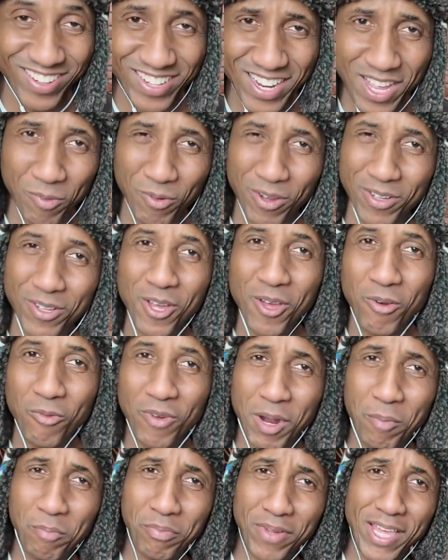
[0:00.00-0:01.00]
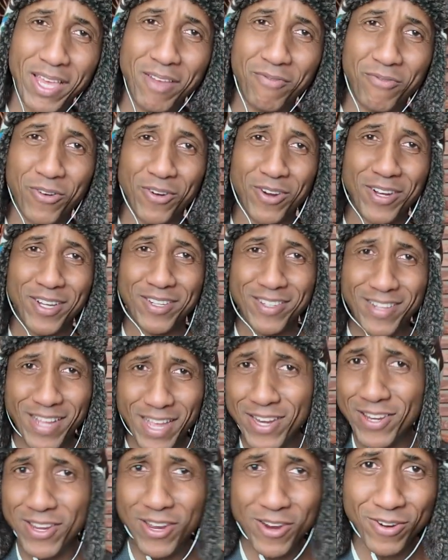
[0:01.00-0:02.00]
when I'm playing for 10
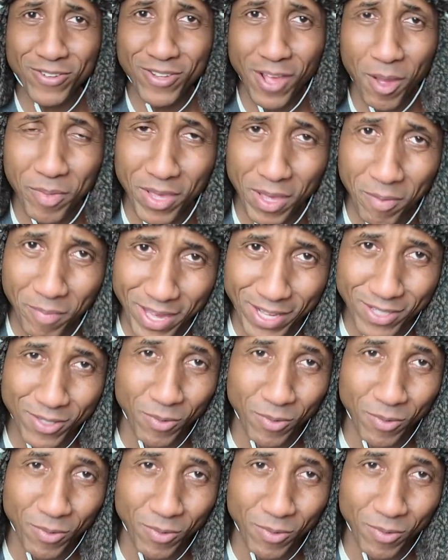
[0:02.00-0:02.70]
years, I'll be amazing.